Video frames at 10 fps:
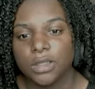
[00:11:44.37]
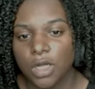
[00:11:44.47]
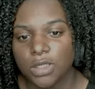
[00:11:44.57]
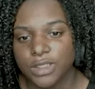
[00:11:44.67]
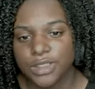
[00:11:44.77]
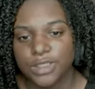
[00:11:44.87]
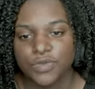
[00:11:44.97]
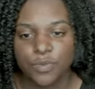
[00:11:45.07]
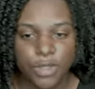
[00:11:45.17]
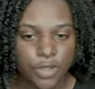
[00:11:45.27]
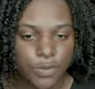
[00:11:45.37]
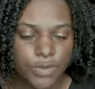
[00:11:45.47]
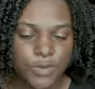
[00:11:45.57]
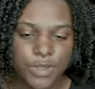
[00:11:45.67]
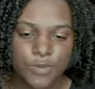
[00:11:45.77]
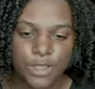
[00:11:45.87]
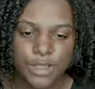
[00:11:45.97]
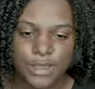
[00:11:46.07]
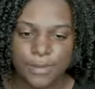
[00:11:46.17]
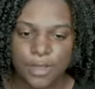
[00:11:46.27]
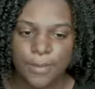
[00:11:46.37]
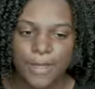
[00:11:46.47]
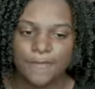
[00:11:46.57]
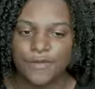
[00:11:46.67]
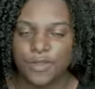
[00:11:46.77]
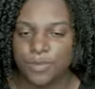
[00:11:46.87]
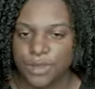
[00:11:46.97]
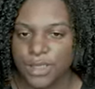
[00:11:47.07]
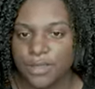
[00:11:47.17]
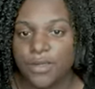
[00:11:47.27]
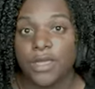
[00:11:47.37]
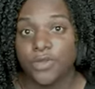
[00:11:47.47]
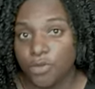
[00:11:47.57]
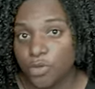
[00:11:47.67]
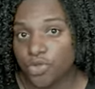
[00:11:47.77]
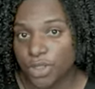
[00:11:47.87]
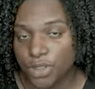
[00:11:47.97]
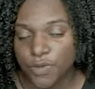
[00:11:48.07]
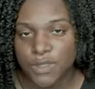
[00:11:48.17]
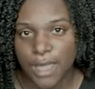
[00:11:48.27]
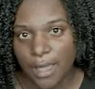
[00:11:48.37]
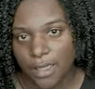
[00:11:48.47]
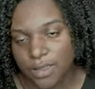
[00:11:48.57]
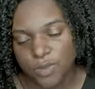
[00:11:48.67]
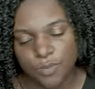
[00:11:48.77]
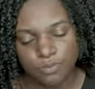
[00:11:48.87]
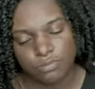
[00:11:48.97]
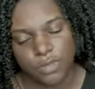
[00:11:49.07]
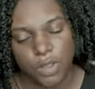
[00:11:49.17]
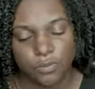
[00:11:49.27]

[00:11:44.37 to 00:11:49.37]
Long Distance Runner, reduces running stamina by fifteen percent. I usually use that because it's, you know,